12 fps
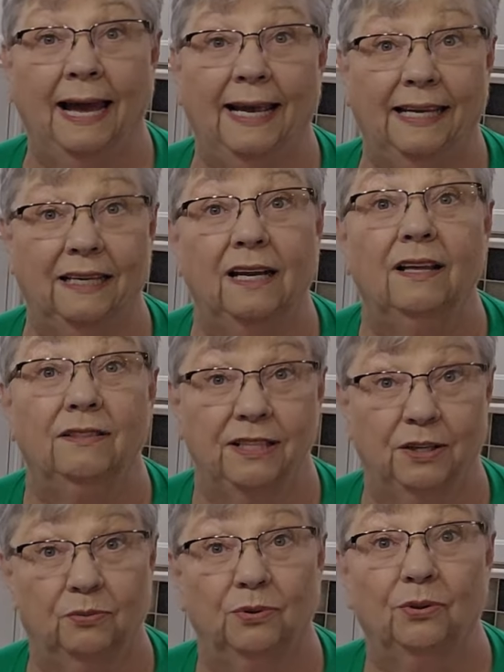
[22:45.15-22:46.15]
And
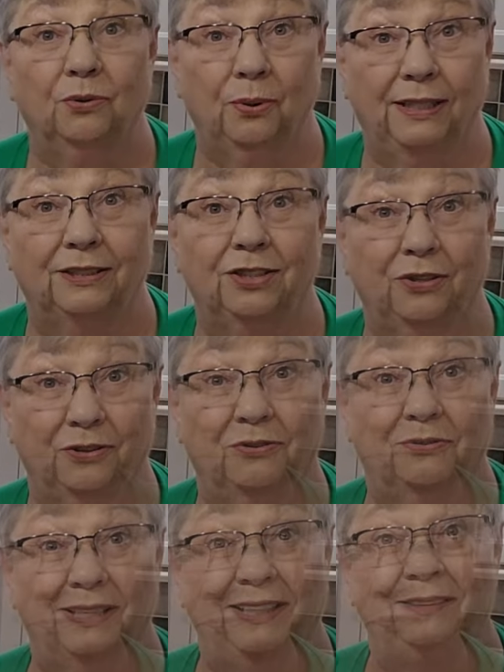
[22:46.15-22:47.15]
they're real quick
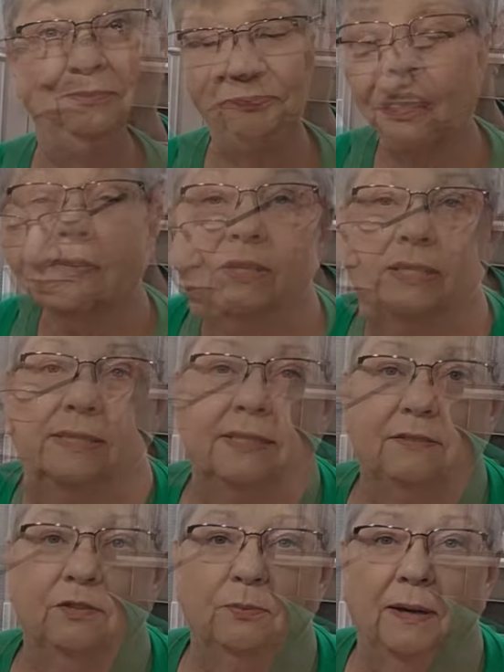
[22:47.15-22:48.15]
turnaround. Thanks,
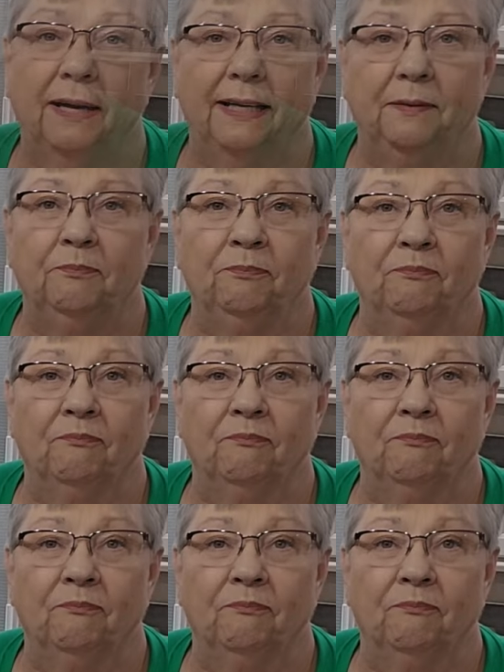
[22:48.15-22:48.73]
everybody.